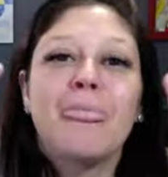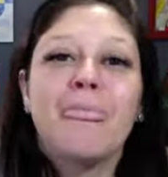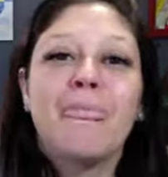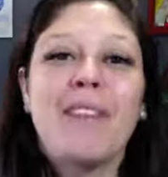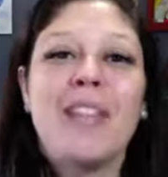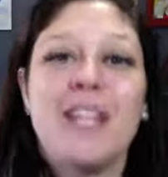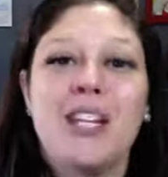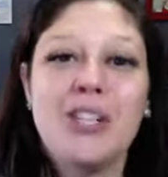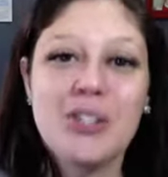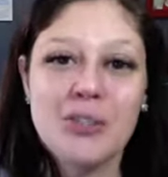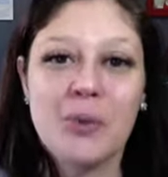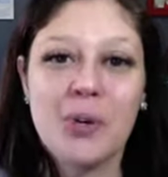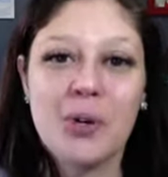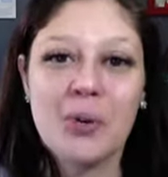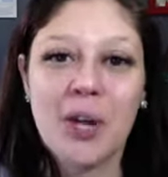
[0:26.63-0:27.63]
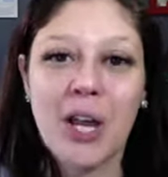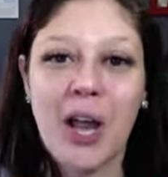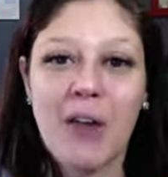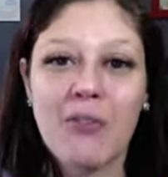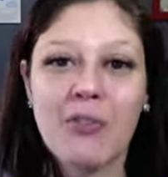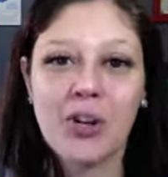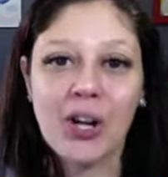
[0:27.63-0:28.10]
eating disorder
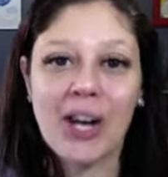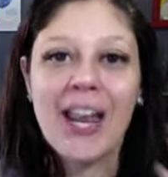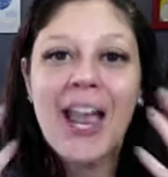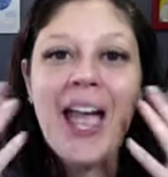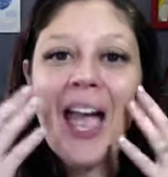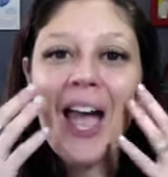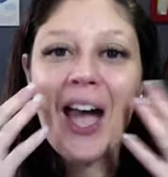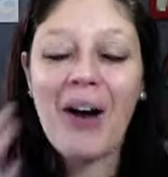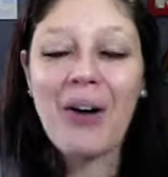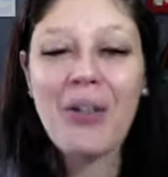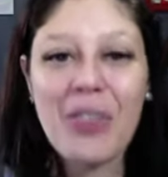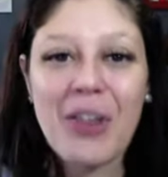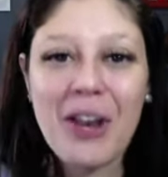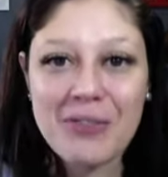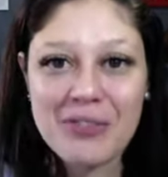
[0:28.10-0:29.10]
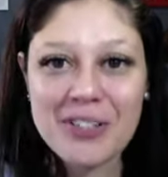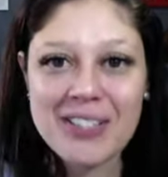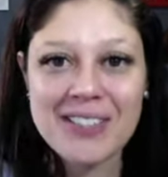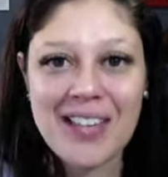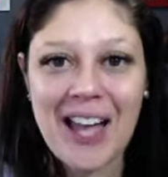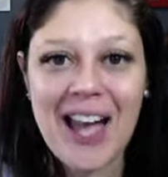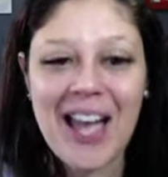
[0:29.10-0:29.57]
recovery, health at every
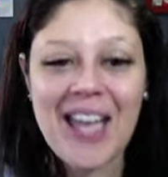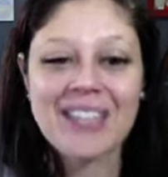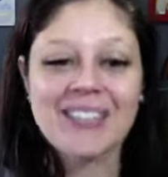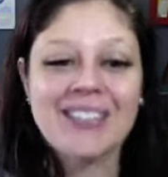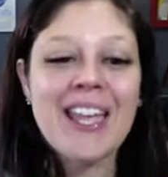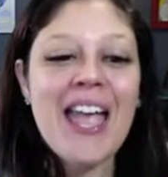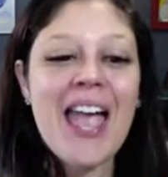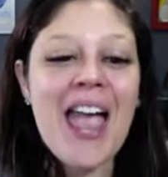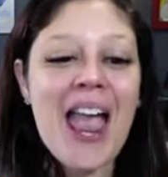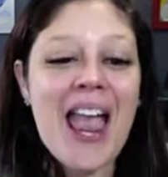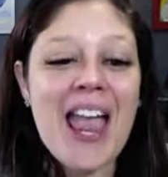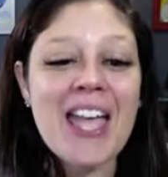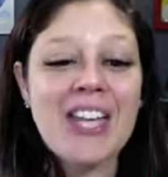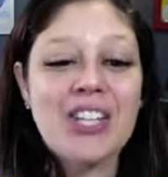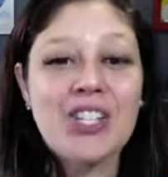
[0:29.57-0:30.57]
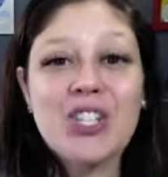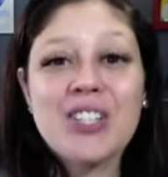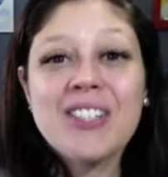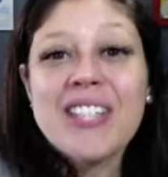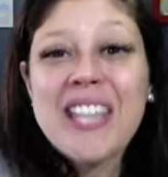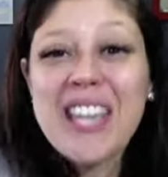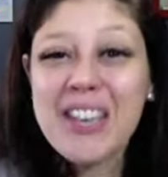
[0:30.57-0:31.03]
size, and
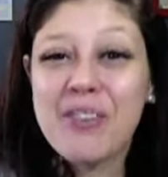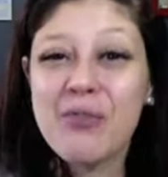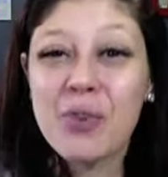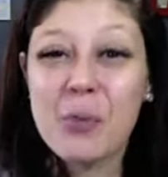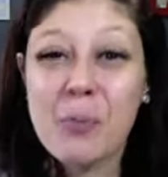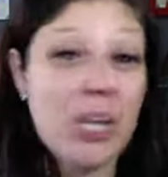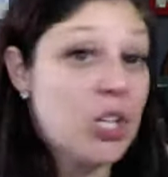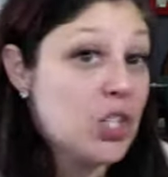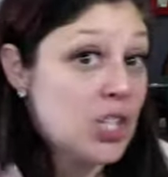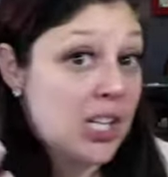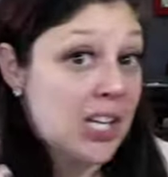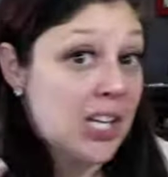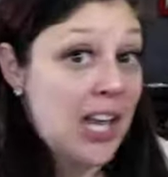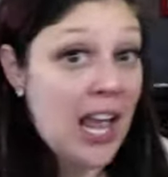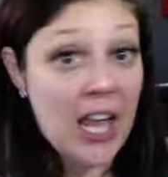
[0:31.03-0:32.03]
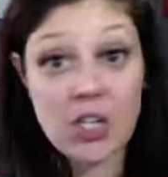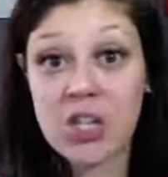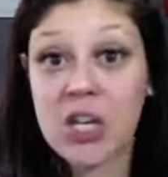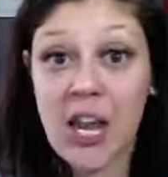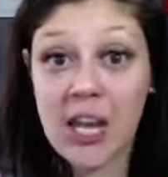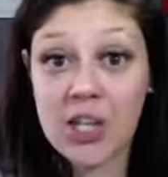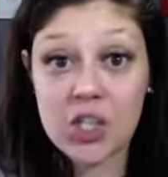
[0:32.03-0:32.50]
just information,
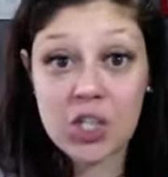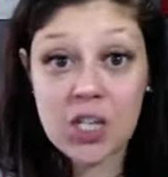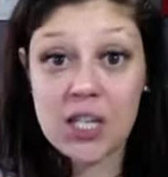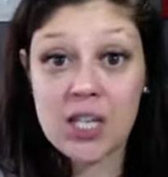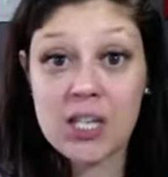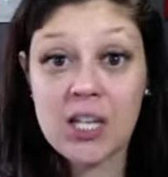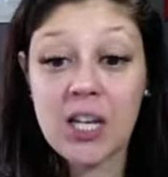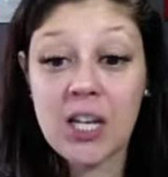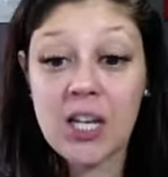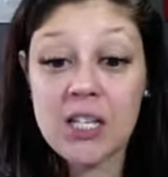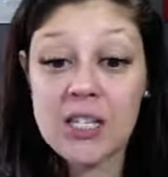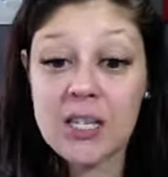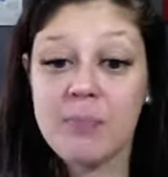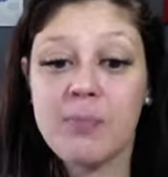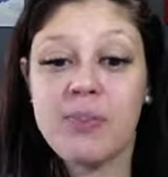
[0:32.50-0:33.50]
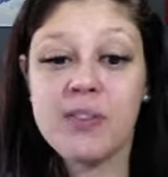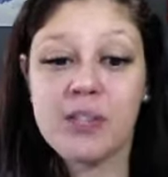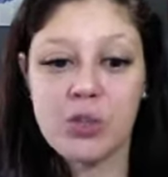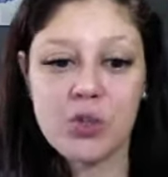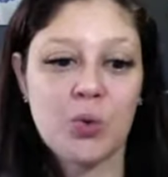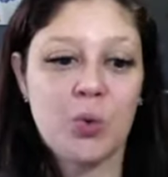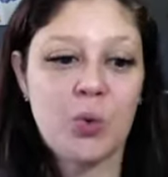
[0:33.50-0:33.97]
education, tips,
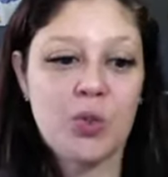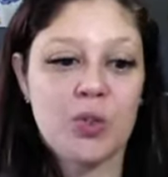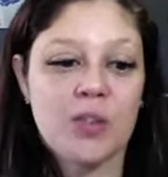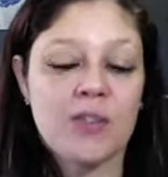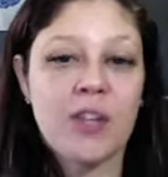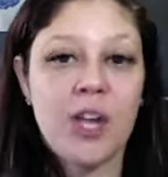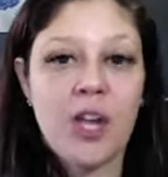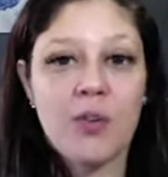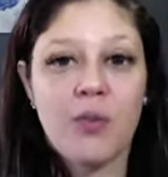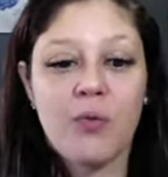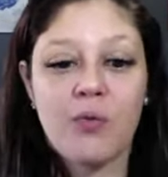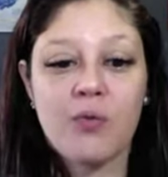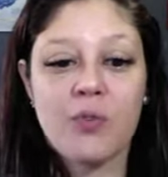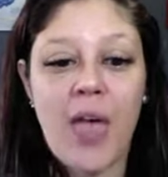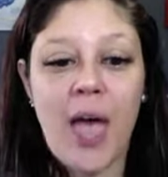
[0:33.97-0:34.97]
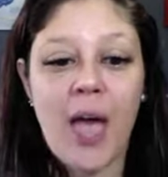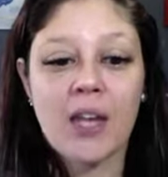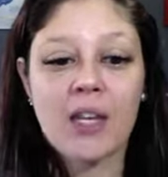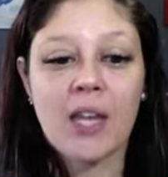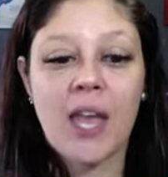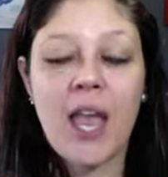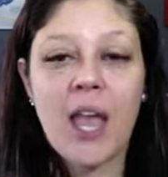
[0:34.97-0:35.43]
and tools that
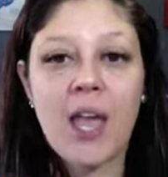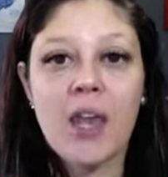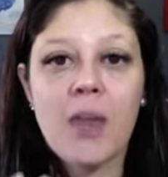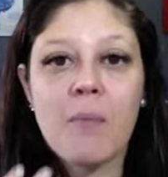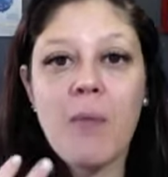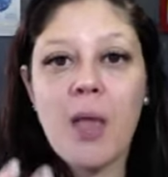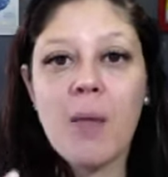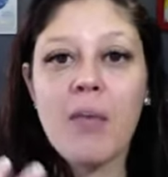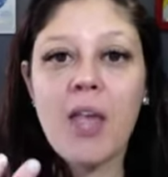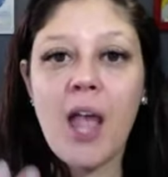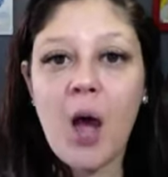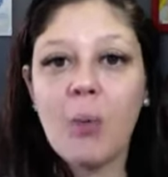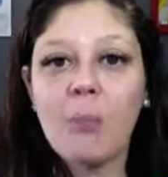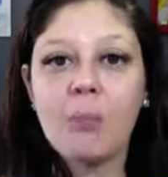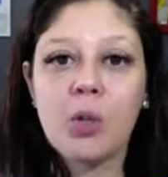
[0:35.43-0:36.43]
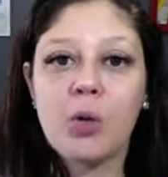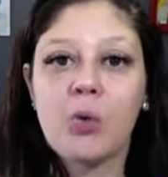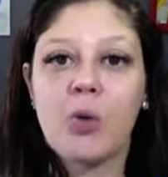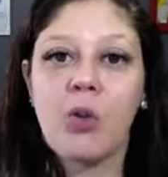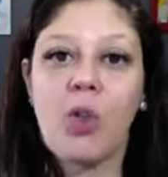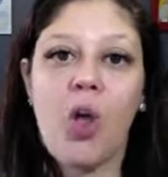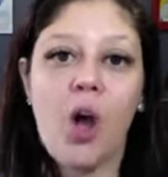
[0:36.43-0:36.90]
can maybe help you
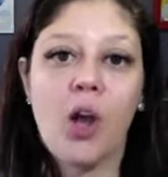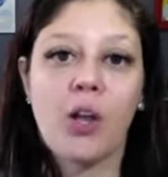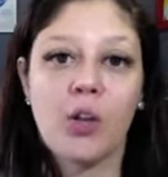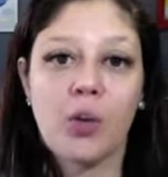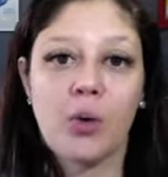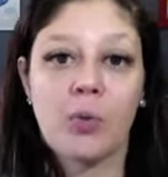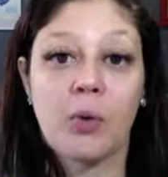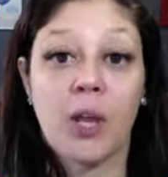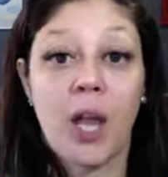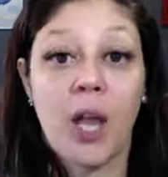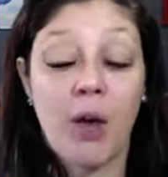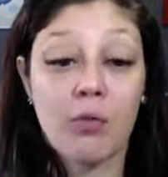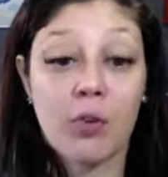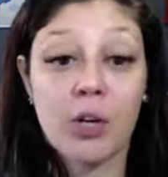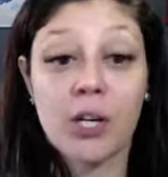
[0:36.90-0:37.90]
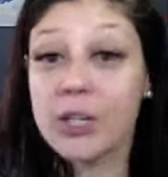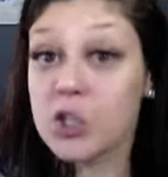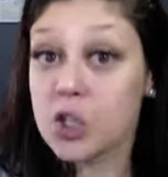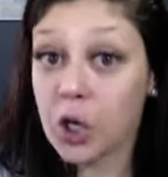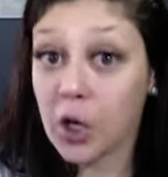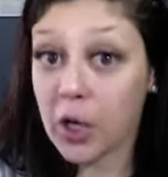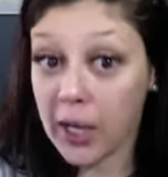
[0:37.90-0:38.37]
along your recovery
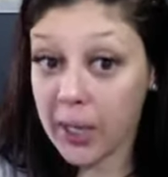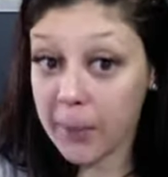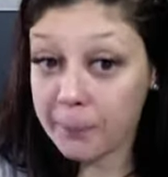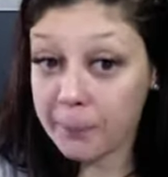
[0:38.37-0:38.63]
journey.